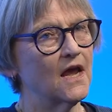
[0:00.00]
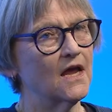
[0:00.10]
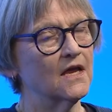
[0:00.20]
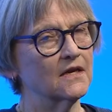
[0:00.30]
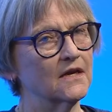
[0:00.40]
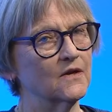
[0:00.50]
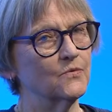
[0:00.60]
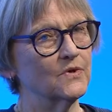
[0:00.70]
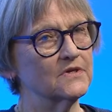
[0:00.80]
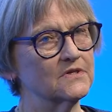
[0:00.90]
And it
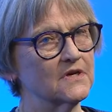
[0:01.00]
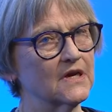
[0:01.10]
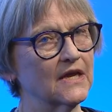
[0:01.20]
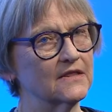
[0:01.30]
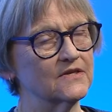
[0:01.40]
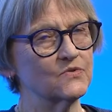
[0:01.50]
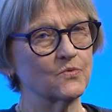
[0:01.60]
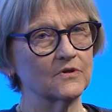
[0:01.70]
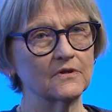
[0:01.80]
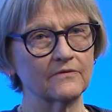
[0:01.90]
was, again, this
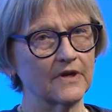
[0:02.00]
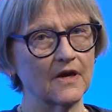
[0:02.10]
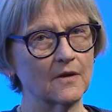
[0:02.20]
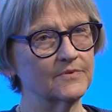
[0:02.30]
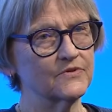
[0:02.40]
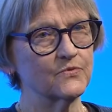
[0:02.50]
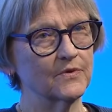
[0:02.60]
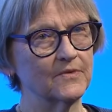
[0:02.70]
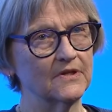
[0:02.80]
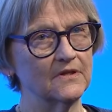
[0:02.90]
world of accomplished
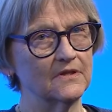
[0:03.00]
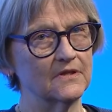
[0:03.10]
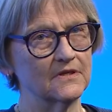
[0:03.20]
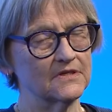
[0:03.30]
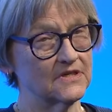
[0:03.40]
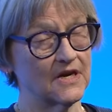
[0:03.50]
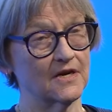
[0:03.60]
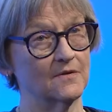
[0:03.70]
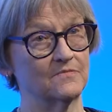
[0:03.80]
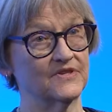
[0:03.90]
women, this
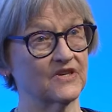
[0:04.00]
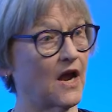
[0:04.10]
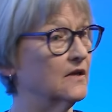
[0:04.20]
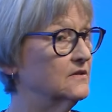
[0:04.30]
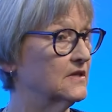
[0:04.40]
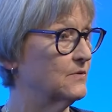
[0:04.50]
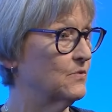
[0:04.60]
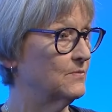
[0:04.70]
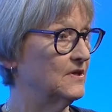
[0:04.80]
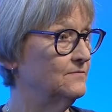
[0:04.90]
time scholarly
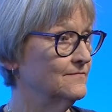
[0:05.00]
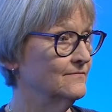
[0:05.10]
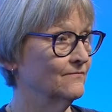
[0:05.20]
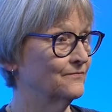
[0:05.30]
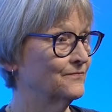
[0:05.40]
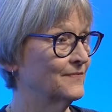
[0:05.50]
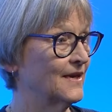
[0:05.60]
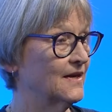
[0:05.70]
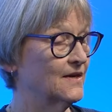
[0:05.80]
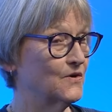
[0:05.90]
women
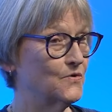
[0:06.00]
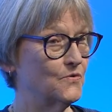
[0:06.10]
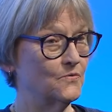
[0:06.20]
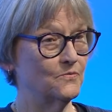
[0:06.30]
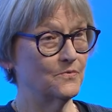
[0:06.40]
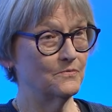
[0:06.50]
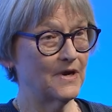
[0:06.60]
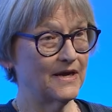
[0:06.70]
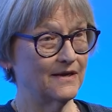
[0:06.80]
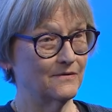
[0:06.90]
who
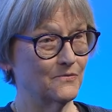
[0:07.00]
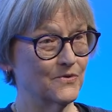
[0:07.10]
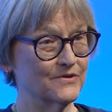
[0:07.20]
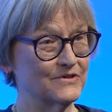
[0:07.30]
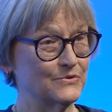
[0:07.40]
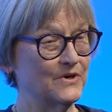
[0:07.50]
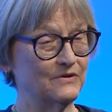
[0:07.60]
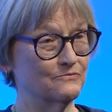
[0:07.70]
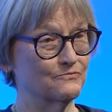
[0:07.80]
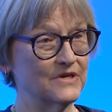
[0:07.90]
were
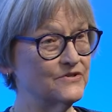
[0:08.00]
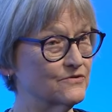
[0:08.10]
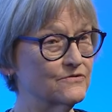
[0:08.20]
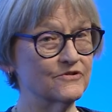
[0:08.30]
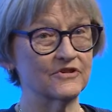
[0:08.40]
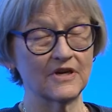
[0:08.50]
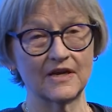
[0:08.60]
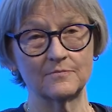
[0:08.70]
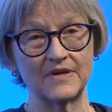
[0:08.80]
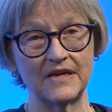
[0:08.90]
doing research and
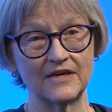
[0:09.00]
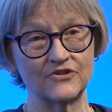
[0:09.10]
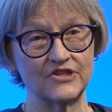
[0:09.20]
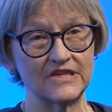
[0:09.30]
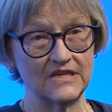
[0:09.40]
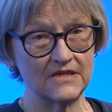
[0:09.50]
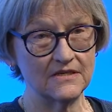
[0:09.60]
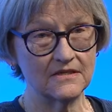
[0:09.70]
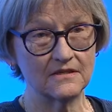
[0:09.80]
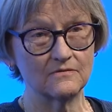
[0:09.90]
had
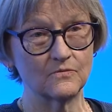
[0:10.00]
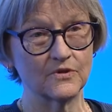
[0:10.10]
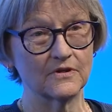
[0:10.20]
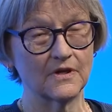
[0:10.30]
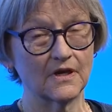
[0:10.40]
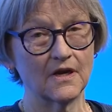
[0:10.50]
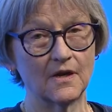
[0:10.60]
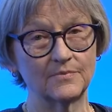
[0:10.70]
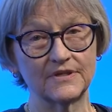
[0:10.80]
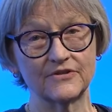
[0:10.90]
PhDs and were
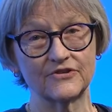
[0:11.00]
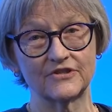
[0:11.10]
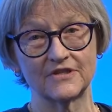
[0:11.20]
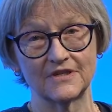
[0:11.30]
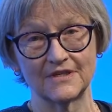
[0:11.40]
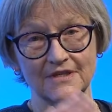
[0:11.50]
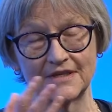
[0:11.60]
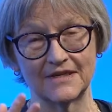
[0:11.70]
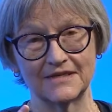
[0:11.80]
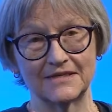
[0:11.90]
accomplished
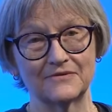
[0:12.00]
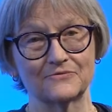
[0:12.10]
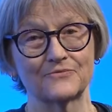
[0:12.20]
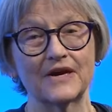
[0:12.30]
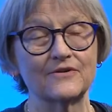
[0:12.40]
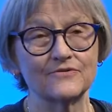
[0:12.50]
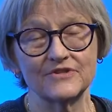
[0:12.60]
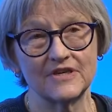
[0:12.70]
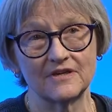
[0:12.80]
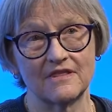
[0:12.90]
uh,
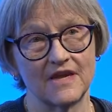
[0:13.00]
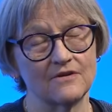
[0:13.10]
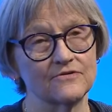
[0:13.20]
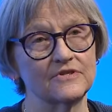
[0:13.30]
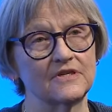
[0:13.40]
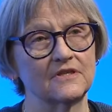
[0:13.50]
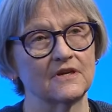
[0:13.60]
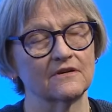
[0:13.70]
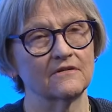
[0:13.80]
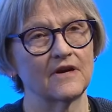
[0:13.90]
writers and thinkers in
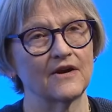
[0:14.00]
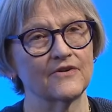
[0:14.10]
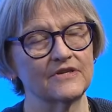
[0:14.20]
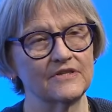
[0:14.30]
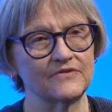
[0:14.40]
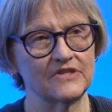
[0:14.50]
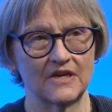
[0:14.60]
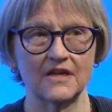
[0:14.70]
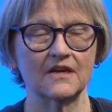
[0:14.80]
their areas of study.